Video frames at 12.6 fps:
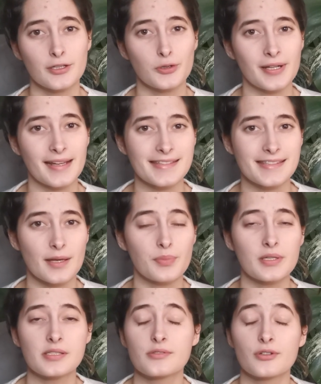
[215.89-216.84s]
your next
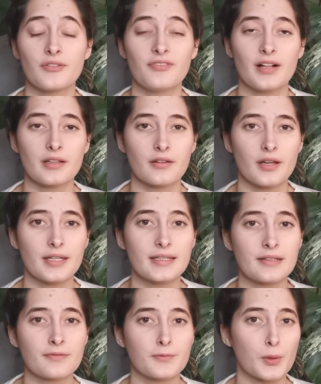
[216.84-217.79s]
step is to
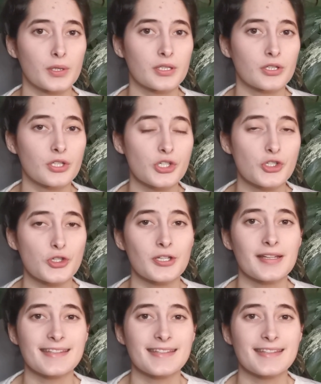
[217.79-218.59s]
evaluate in what condition